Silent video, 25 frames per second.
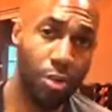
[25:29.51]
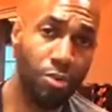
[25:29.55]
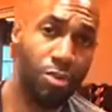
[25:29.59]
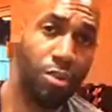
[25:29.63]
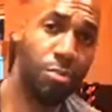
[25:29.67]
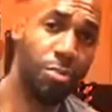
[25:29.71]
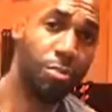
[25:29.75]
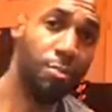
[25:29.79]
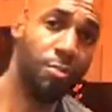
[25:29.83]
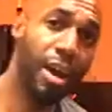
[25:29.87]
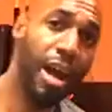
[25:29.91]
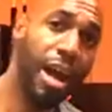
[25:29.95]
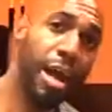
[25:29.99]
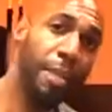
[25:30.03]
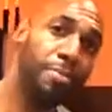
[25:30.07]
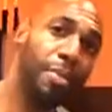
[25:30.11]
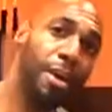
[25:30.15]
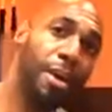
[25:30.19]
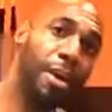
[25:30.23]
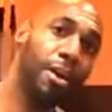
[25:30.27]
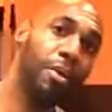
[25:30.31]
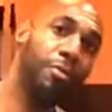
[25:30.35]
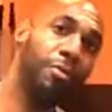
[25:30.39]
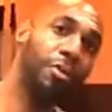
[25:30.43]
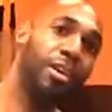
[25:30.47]
So go
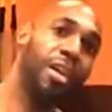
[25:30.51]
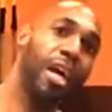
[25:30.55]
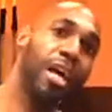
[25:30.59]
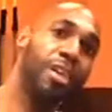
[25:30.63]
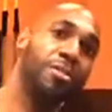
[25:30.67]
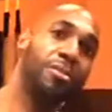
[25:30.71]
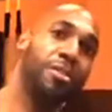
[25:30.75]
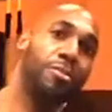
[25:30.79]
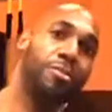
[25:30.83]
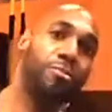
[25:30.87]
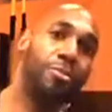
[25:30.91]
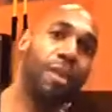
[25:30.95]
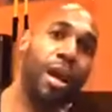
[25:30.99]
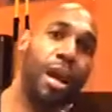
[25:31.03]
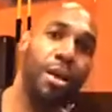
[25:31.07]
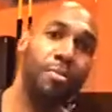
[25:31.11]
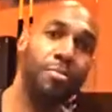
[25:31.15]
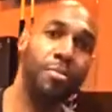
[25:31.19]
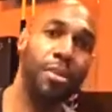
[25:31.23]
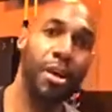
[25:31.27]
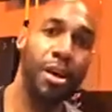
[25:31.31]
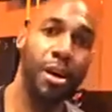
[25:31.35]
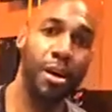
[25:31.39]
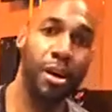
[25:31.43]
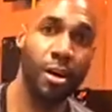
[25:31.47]
subscribe there if you're not
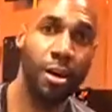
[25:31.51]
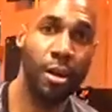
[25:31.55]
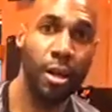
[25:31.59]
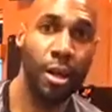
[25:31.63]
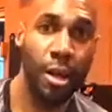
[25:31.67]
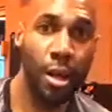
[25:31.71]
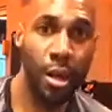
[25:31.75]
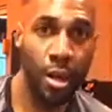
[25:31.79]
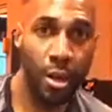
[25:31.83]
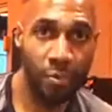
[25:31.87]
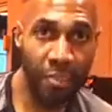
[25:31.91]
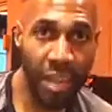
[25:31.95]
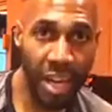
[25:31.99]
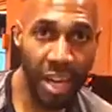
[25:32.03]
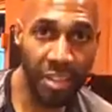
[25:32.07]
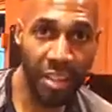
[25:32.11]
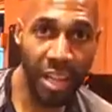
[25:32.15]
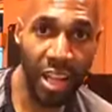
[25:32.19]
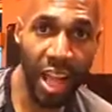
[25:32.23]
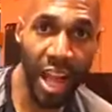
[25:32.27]
subscribed there.